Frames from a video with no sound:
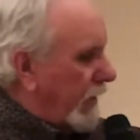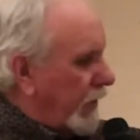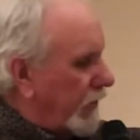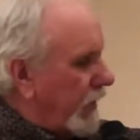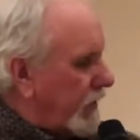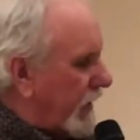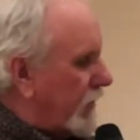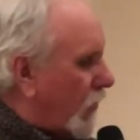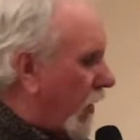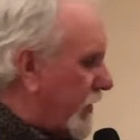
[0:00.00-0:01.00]
the eunuch
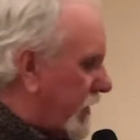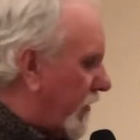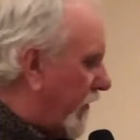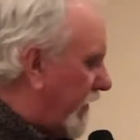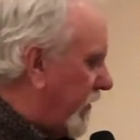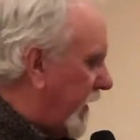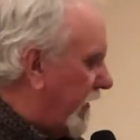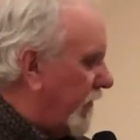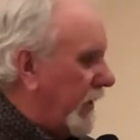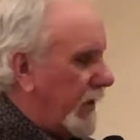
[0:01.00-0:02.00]
says, what's to prevent me
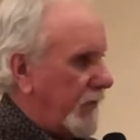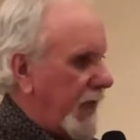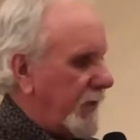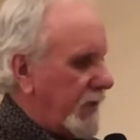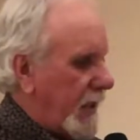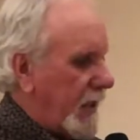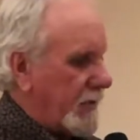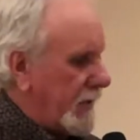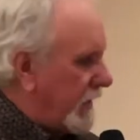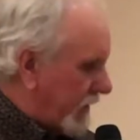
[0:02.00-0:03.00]
from getting
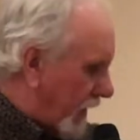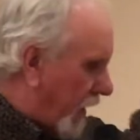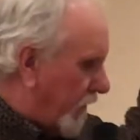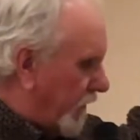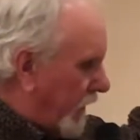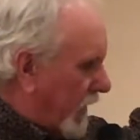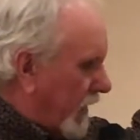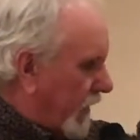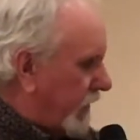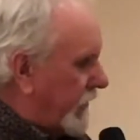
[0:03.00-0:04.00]
baptized? And he stopped
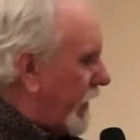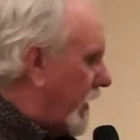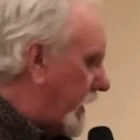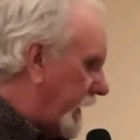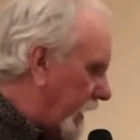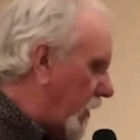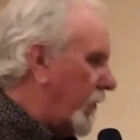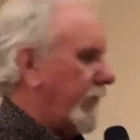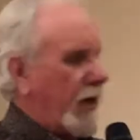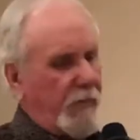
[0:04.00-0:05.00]
the chariot, get
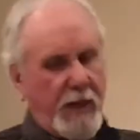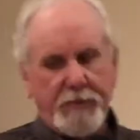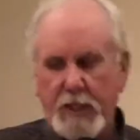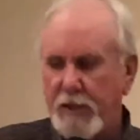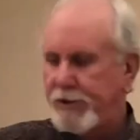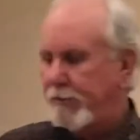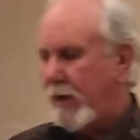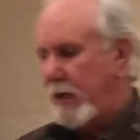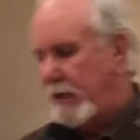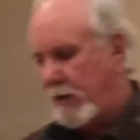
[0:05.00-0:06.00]
off, and I'll baptize you
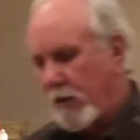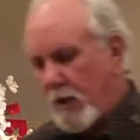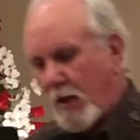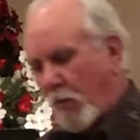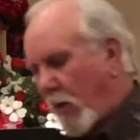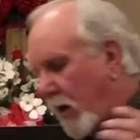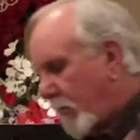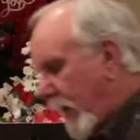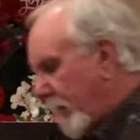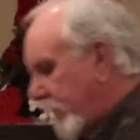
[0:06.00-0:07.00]
right here. Water
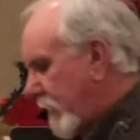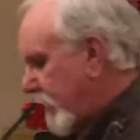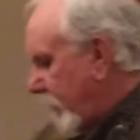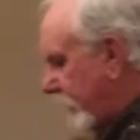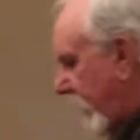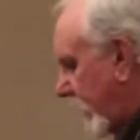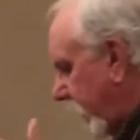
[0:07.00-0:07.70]
baptism is a